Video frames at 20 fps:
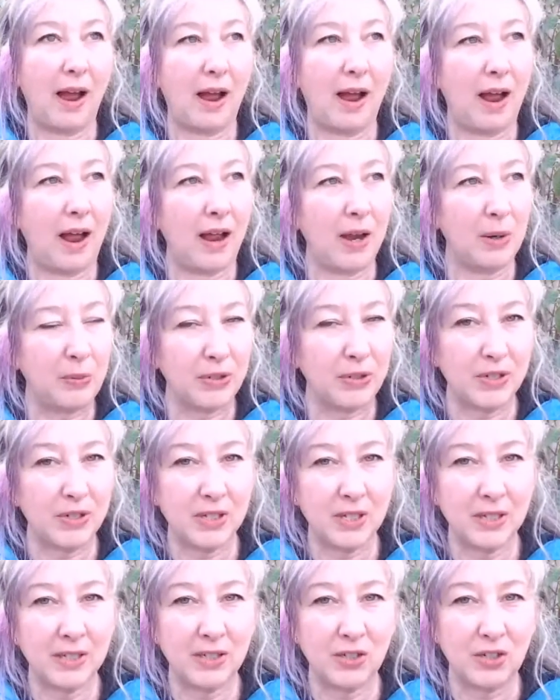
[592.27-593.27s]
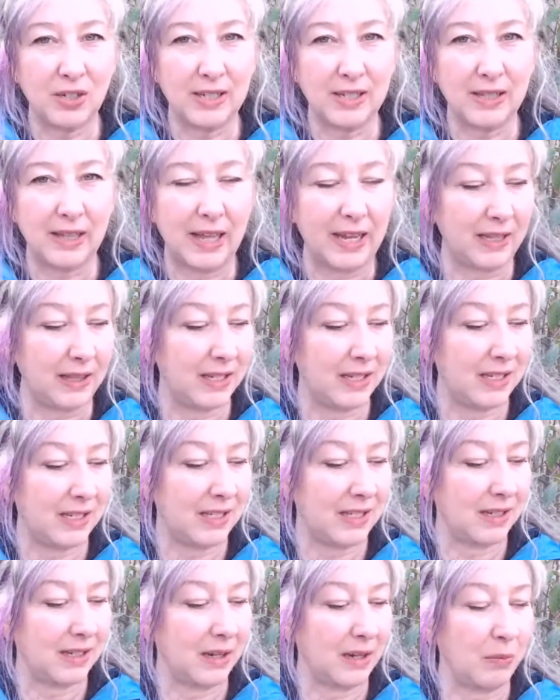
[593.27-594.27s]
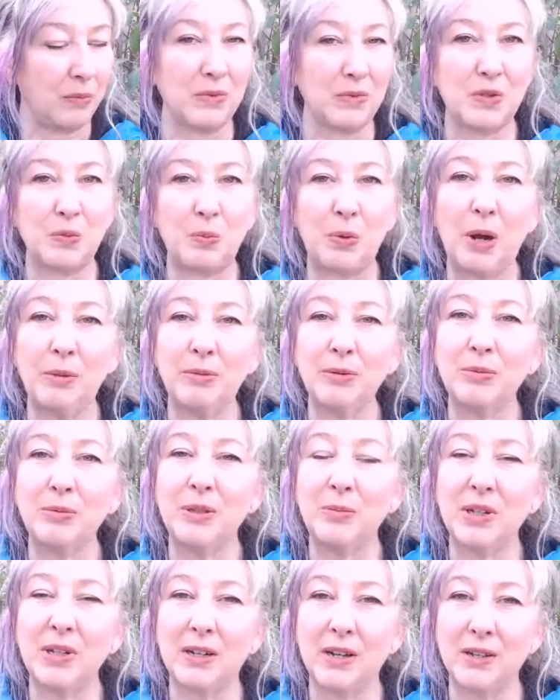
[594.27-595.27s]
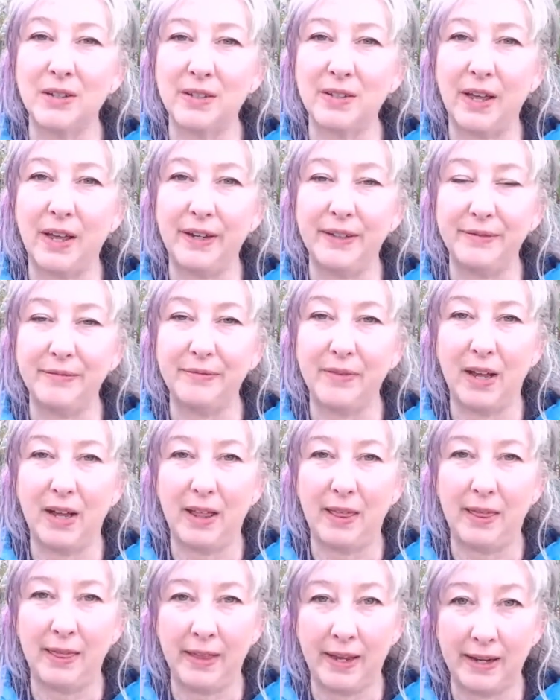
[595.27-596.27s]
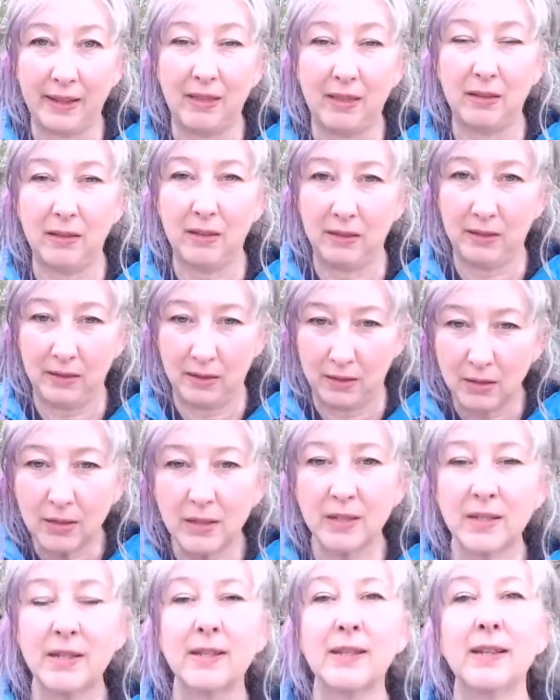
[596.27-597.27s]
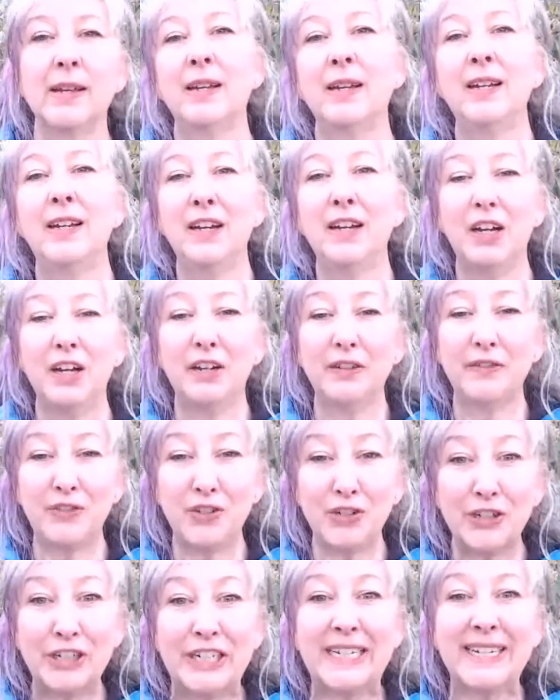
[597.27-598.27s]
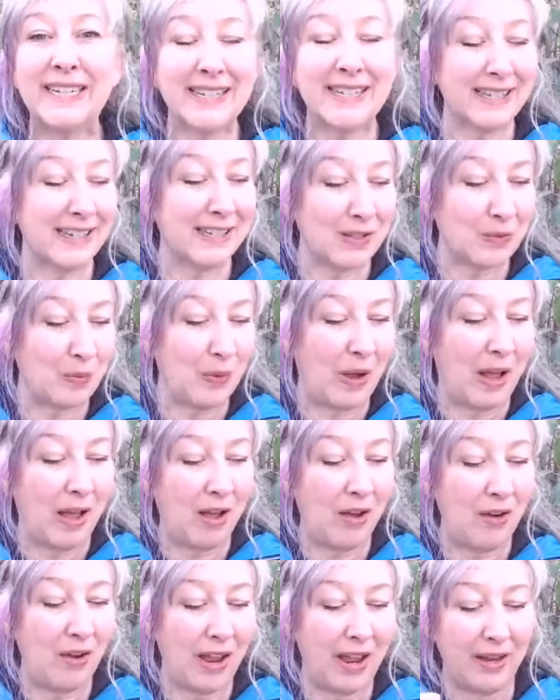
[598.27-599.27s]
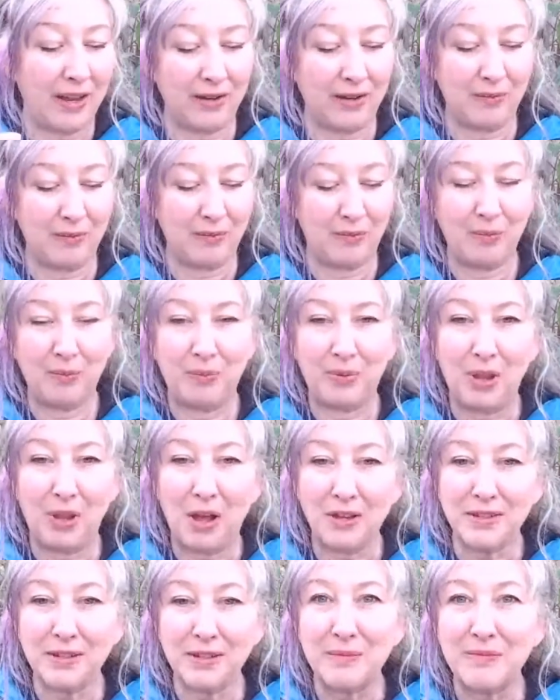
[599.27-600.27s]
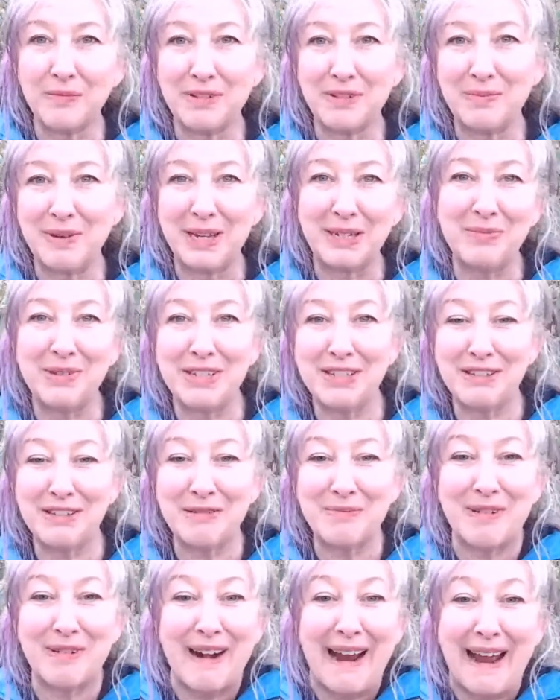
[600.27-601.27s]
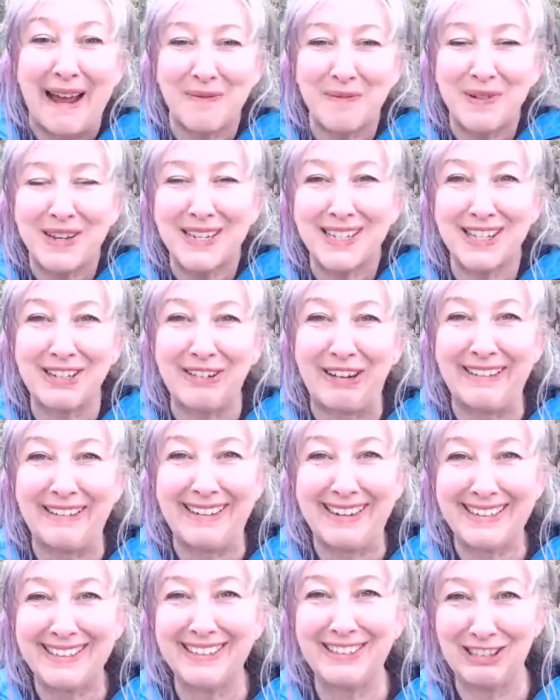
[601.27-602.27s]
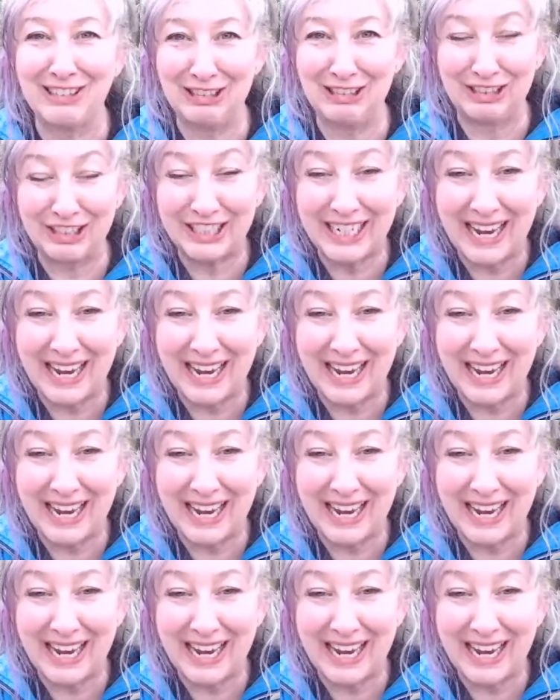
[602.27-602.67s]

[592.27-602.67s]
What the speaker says: I personally just like this, and it's probably because I like the looks of trees as well, and blossoms make me super happy, so I like to look